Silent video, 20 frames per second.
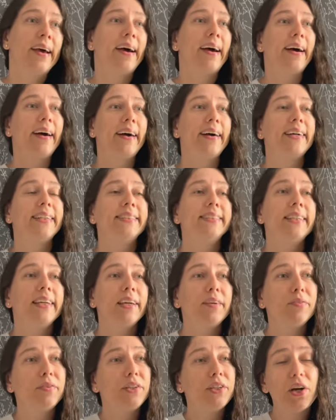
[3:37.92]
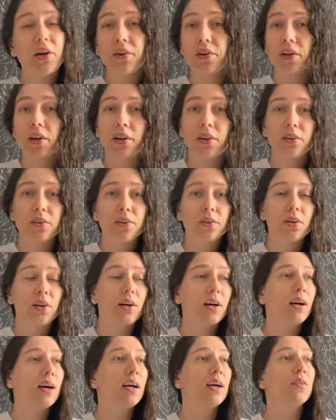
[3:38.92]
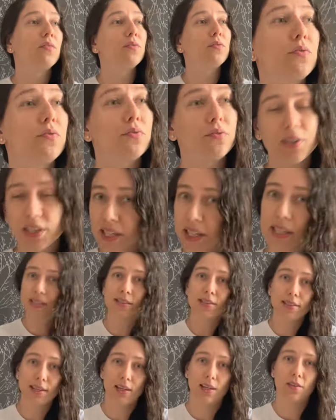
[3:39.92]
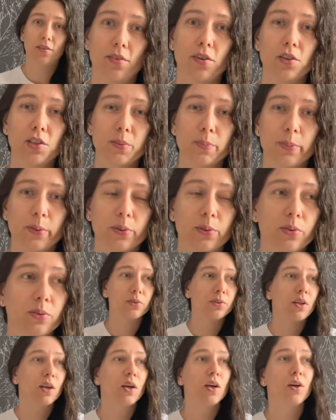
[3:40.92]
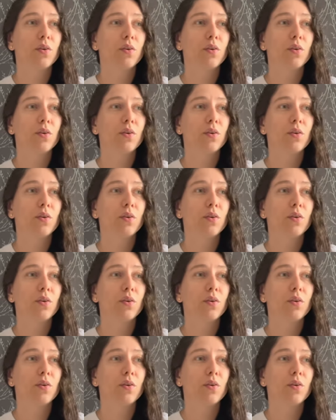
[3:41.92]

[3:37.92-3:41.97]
And if you don't know, I'm freaking scared of hospitals.